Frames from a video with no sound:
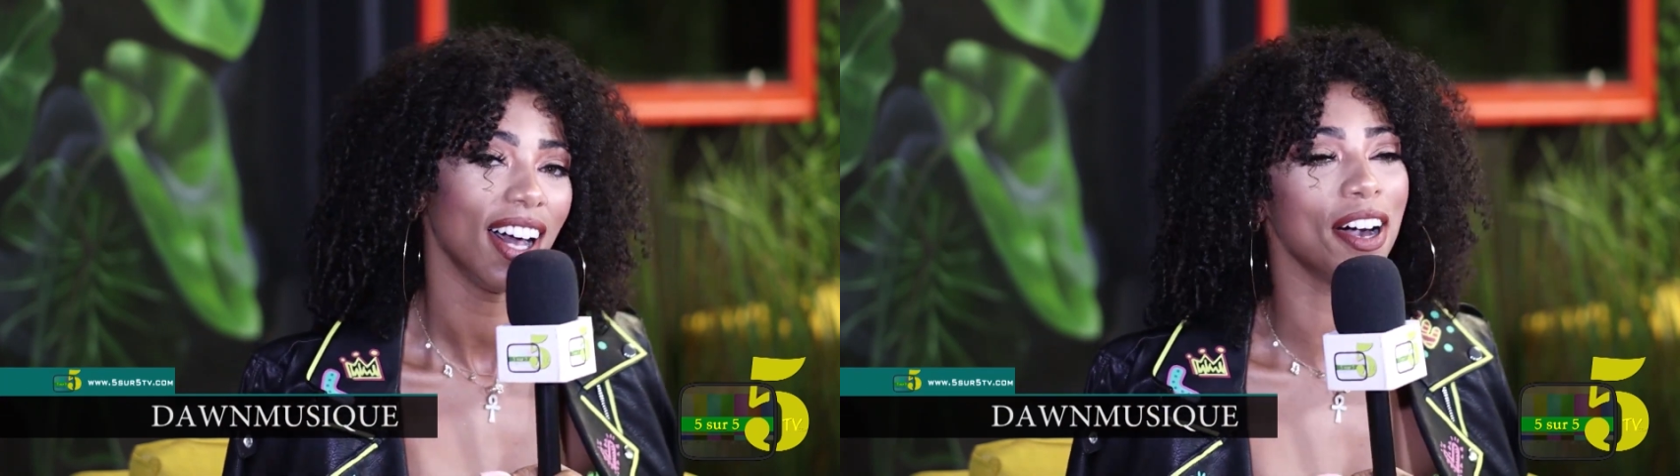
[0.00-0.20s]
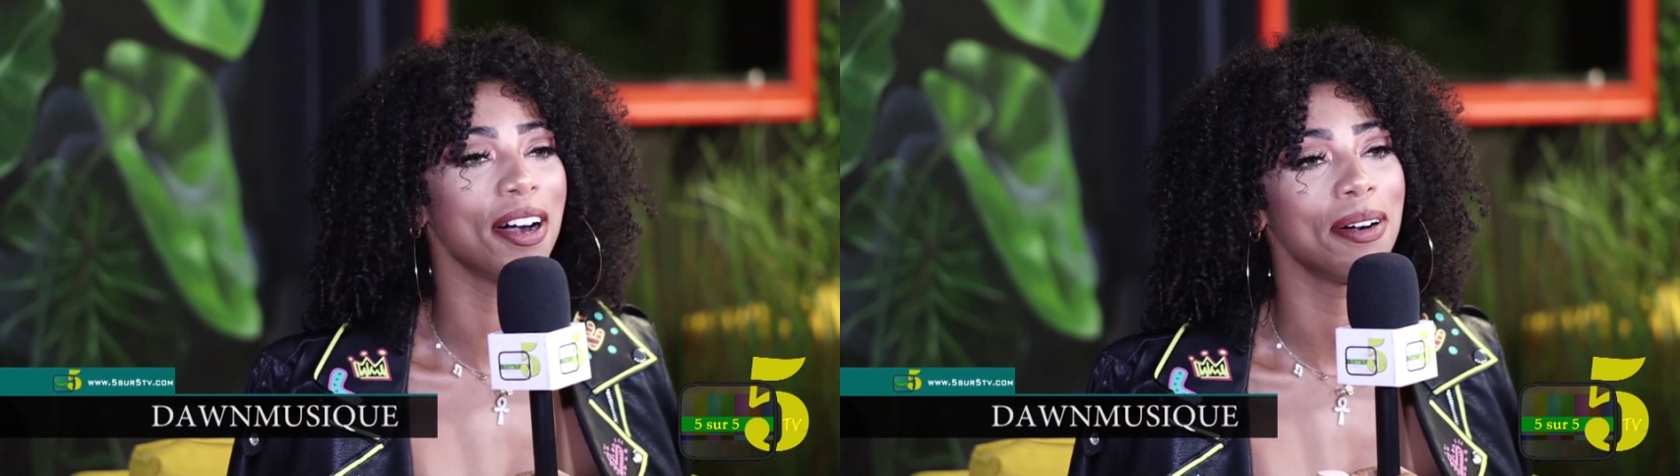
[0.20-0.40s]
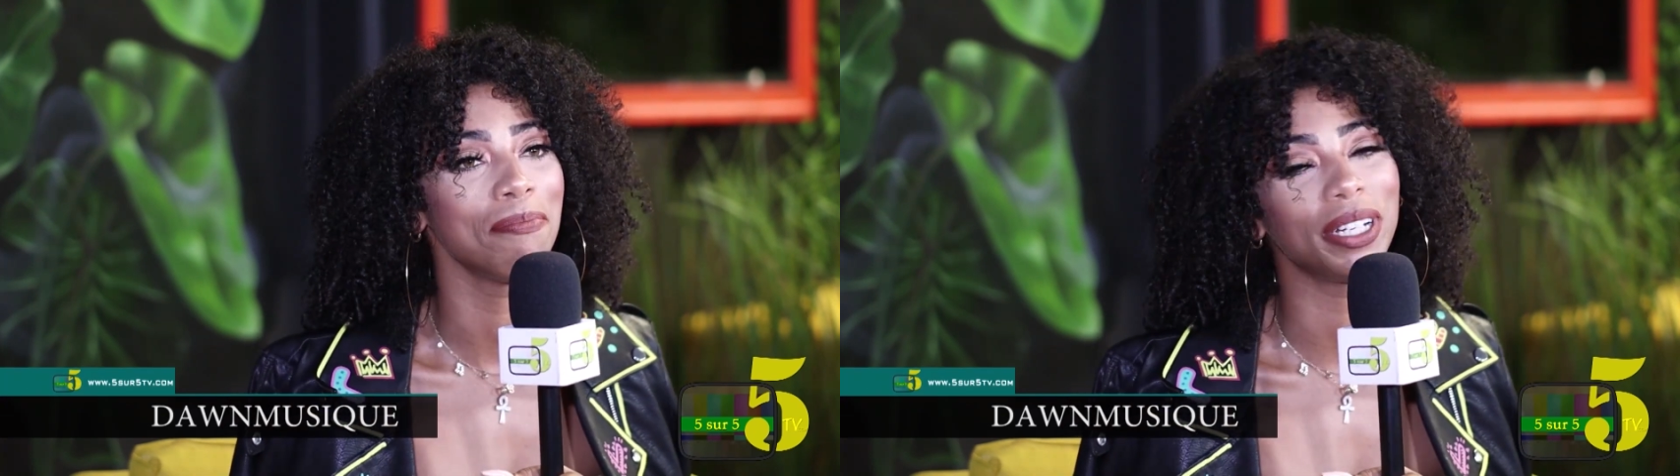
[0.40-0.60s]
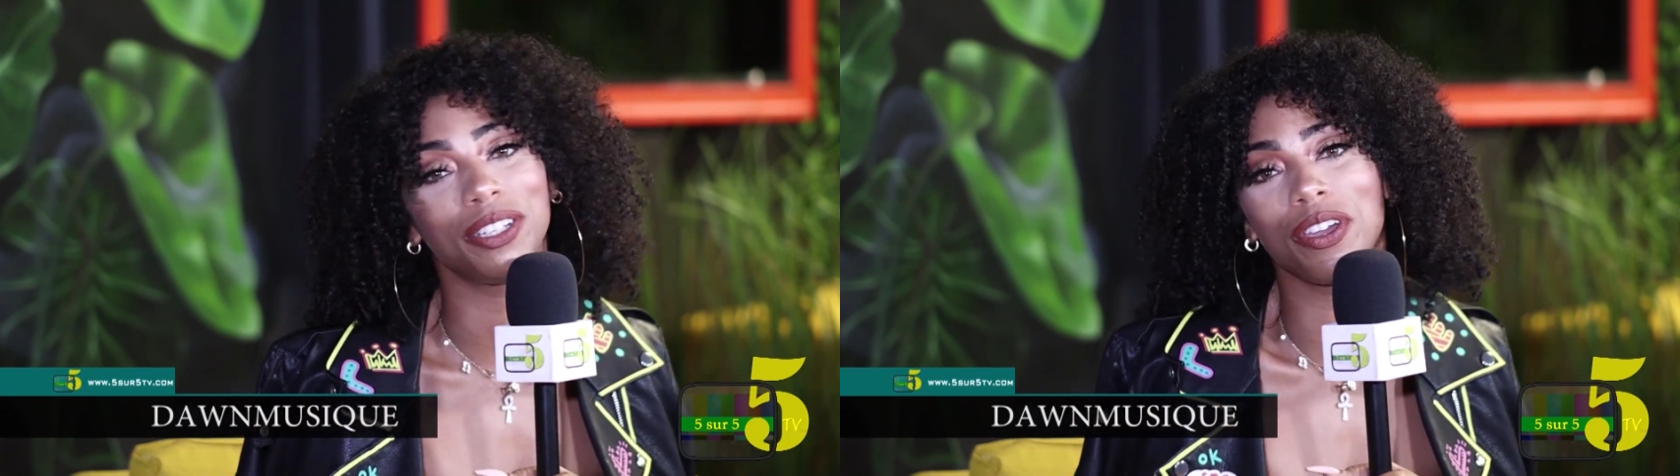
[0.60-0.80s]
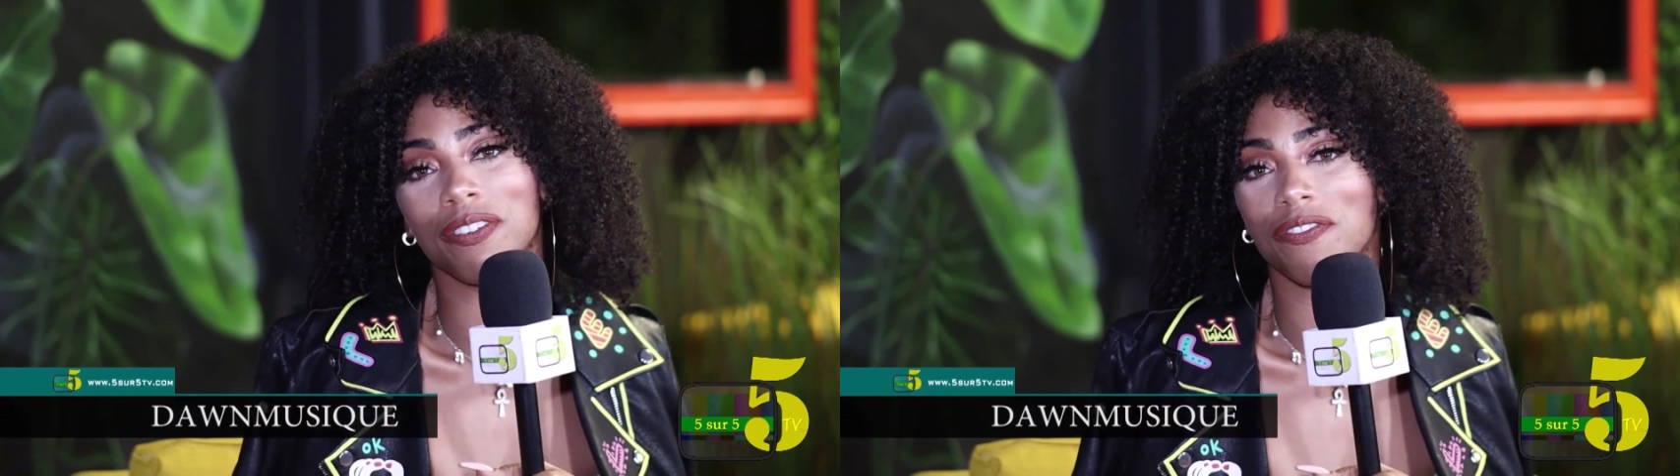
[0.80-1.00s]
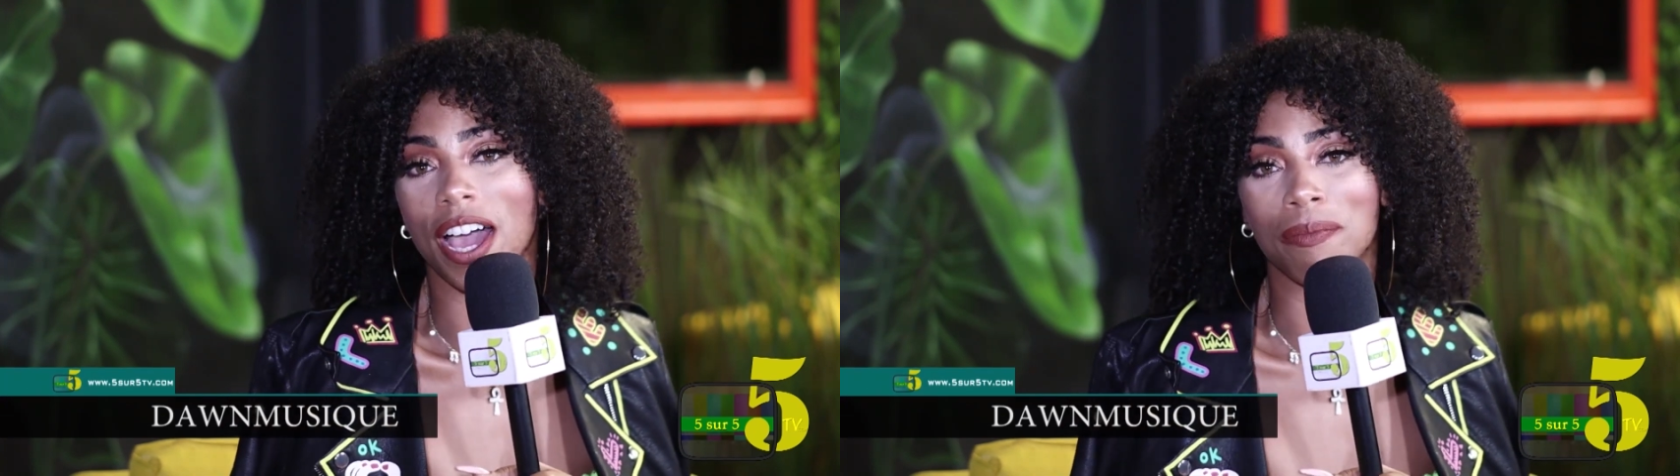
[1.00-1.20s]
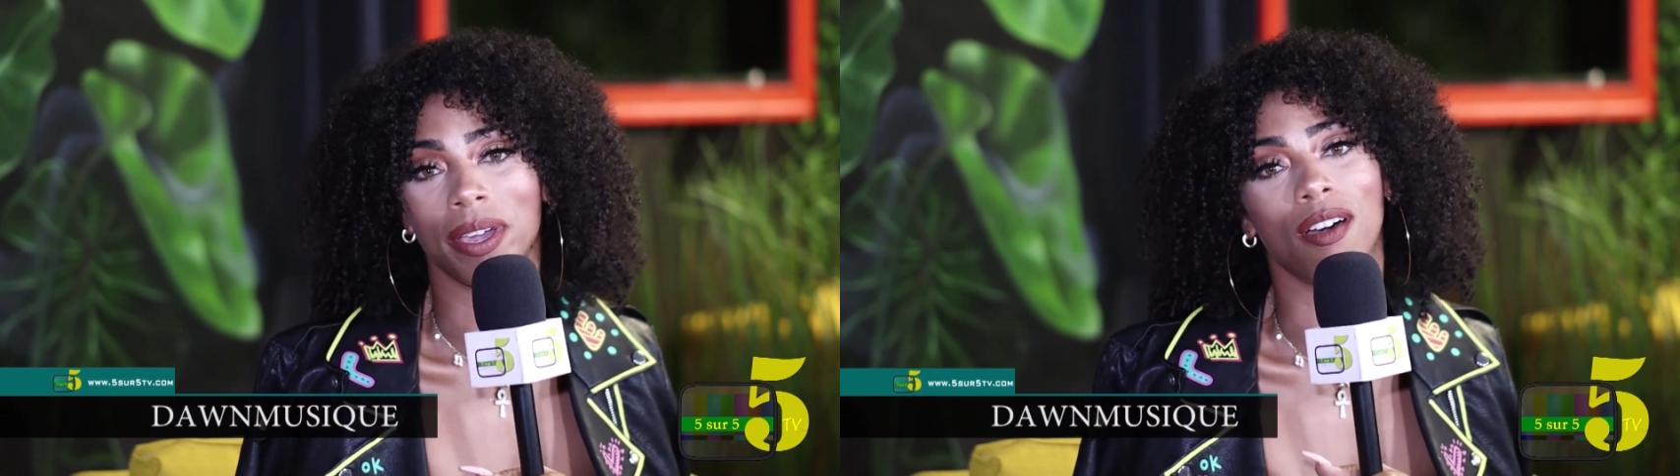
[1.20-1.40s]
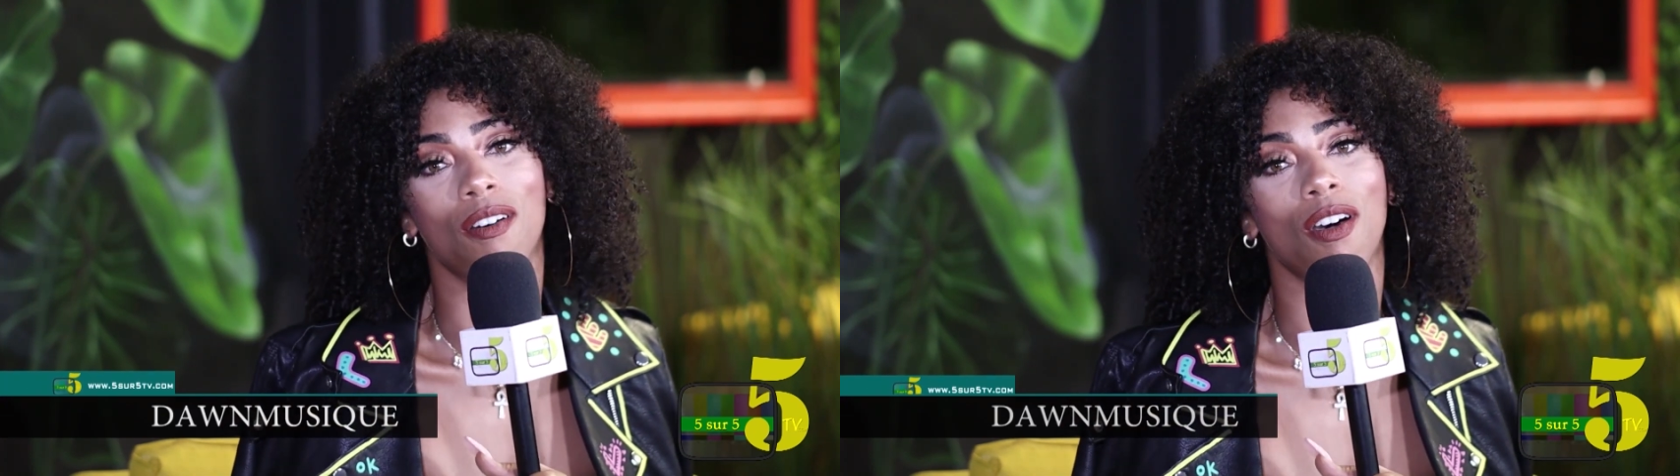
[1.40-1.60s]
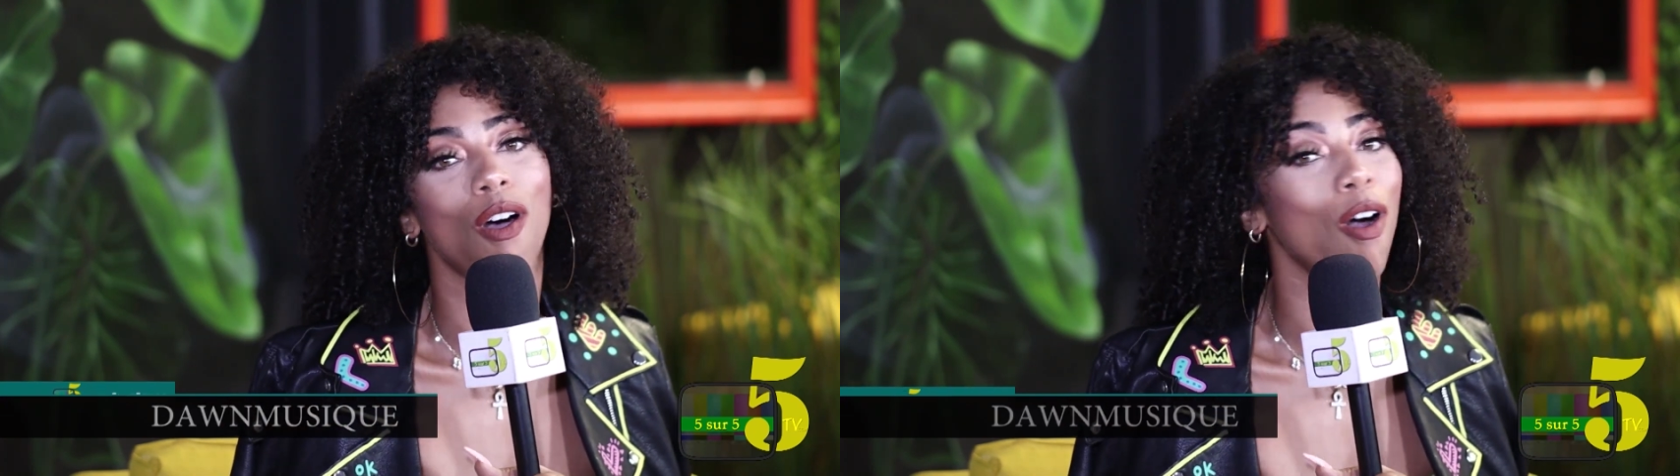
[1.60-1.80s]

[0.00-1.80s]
Um, but you can find me on, on